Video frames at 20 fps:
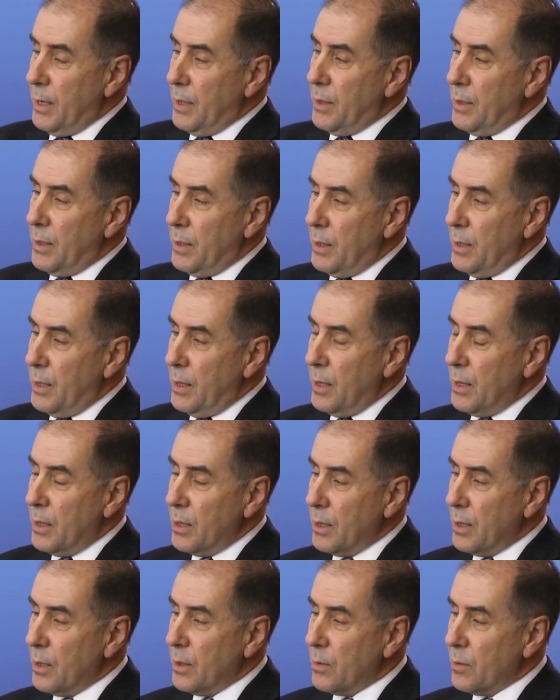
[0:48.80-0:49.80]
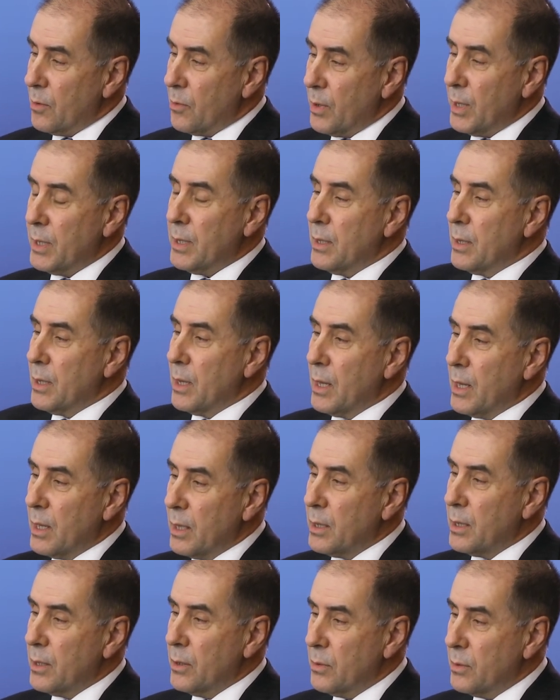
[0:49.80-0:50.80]
the greater the
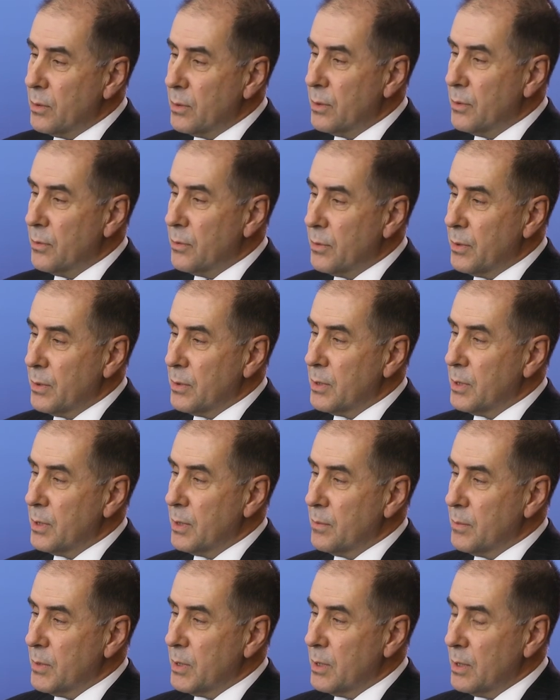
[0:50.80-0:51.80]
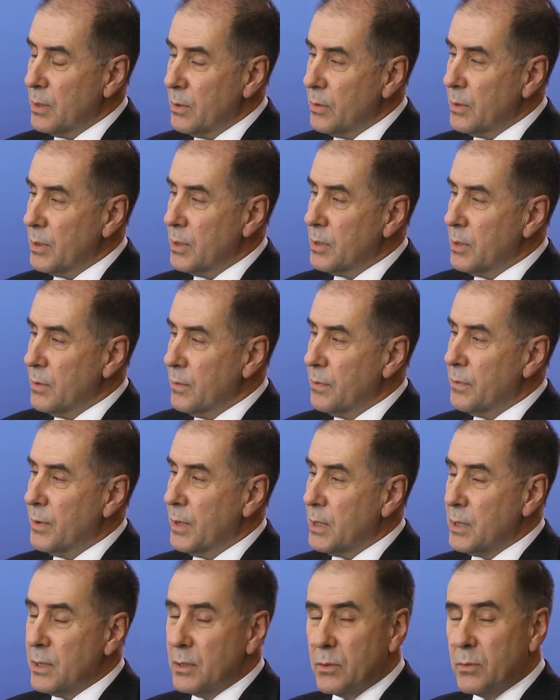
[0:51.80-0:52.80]
likelihood is that some serious
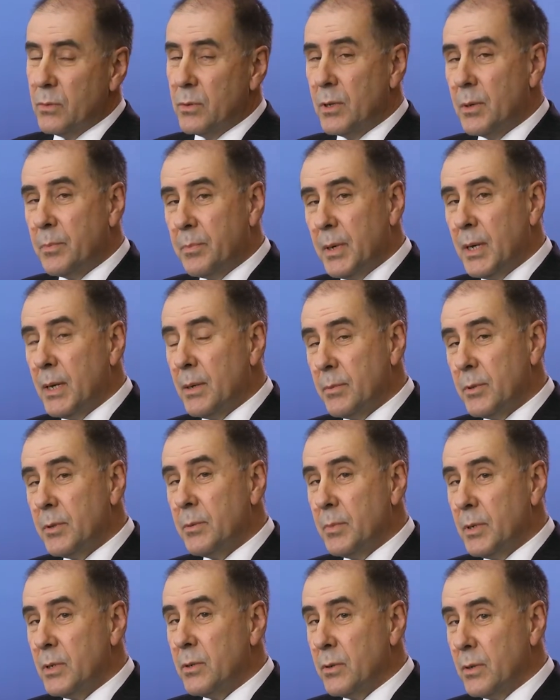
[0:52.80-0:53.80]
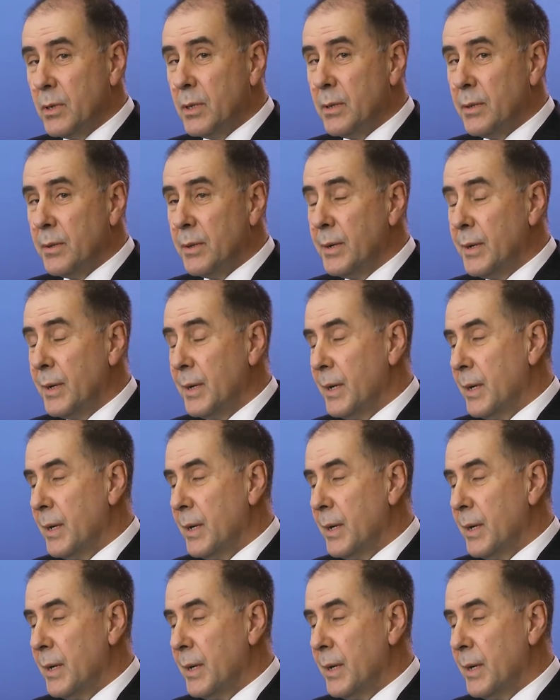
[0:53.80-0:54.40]
infections will not be able to be treated.